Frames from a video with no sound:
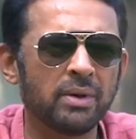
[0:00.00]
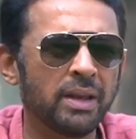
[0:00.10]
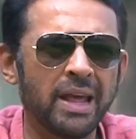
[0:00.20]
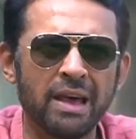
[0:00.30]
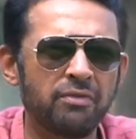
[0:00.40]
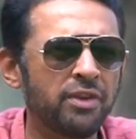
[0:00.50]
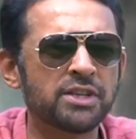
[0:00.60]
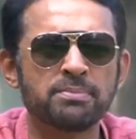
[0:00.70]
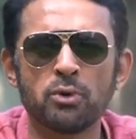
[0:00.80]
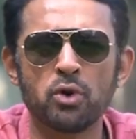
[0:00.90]
in every
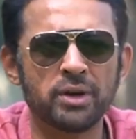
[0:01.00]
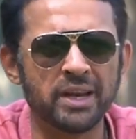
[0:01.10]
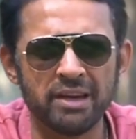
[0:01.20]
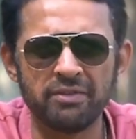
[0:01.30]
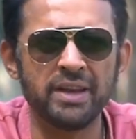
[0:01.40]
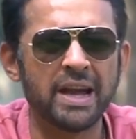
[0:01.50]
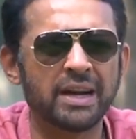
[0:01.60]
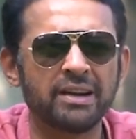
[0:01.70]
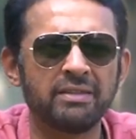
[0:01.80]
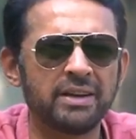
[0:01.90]
sport, in every
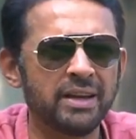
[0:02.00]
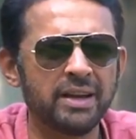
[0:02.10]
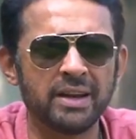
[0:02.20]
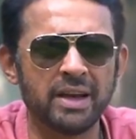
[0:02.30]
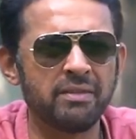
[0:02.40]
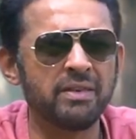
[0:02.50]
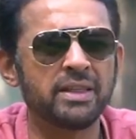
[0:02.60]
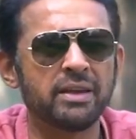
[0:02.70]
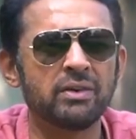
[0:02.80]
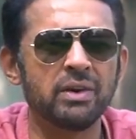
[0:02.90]
activity, in
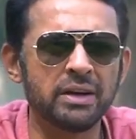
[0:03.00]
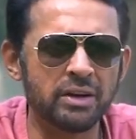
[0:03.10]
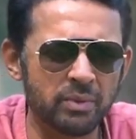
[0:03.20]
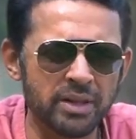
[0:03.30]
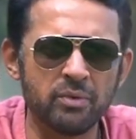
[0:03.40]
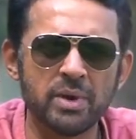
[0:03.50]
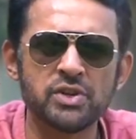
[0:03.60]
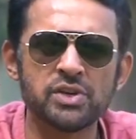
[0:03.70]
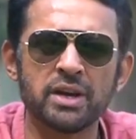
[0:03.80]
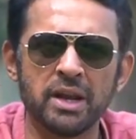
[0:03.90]
everything related with
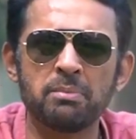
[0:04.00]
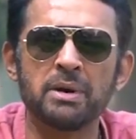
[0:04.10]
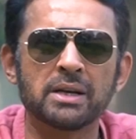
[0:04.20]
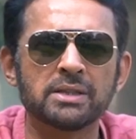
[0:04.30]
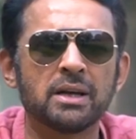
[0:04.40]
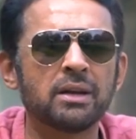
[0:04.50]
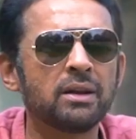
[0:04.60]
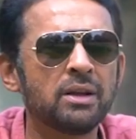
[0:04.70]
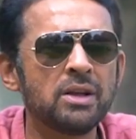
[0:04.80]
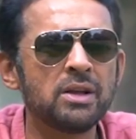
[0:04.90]
adventure in Pakistan.
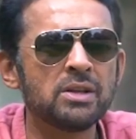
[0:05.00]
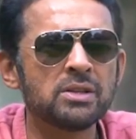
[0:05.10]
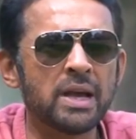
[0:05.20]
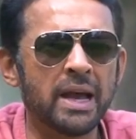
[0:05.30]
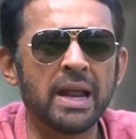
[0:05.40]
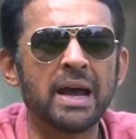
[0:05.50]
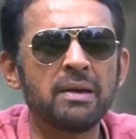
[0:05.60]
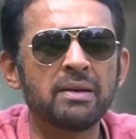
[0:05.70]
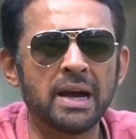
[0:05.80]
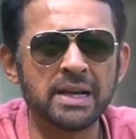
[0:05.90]
And
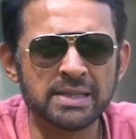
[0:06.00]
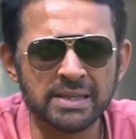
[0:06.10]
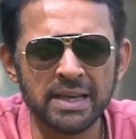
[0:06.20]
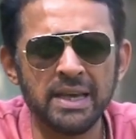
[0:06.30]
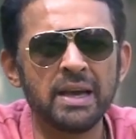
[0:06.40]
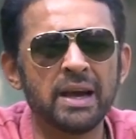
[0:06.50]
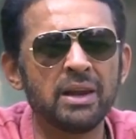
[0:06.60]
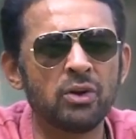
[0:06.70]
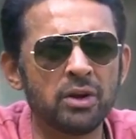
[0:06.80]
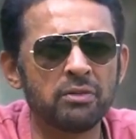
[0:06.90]
I see a lot